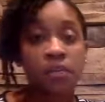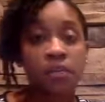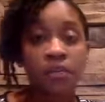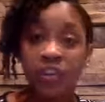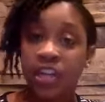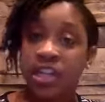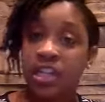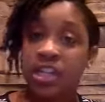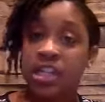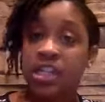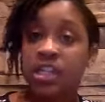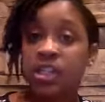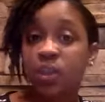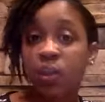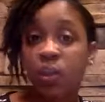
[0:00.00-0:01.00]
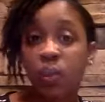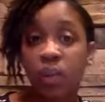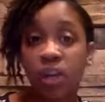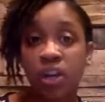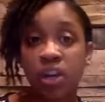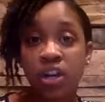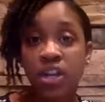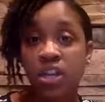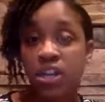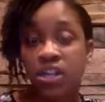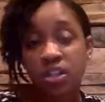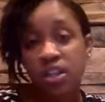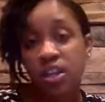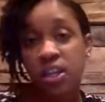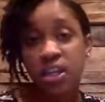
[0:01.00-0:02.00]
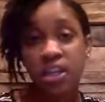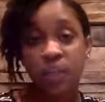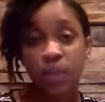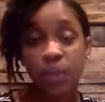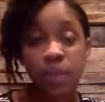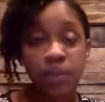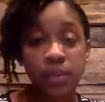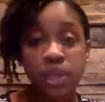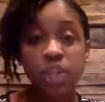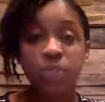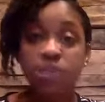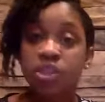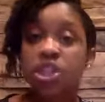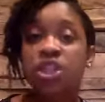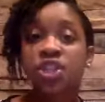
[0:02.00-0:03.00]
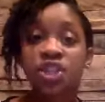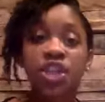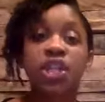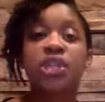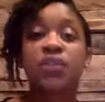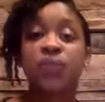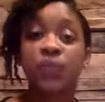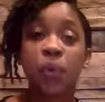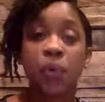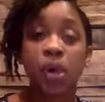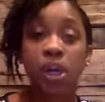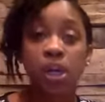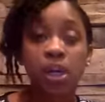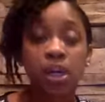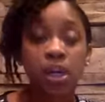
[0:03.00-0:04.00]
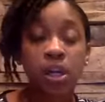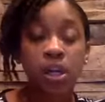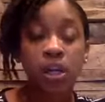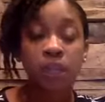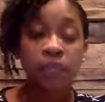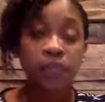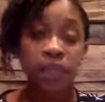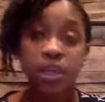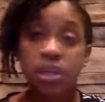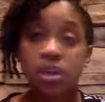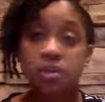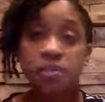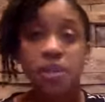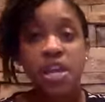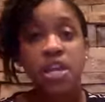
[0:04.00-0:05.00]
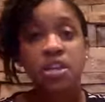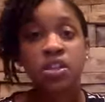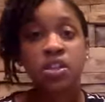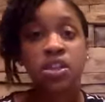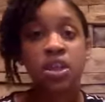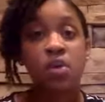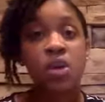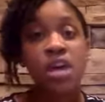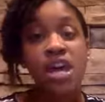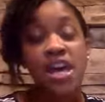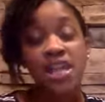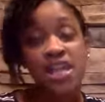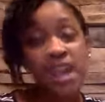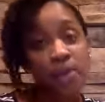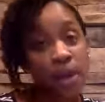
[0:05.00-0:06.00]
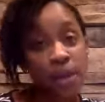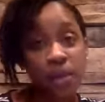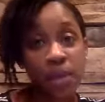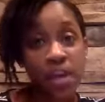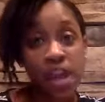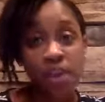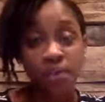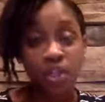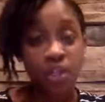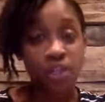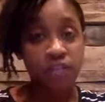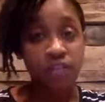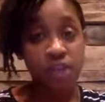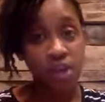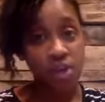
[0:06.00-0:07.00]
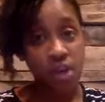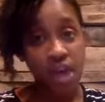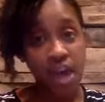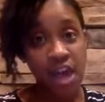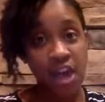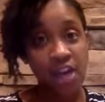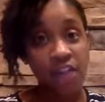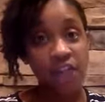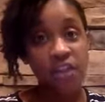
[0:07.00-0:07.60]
fees, where it's pretty much music just for film. And so that might be an option if you don't have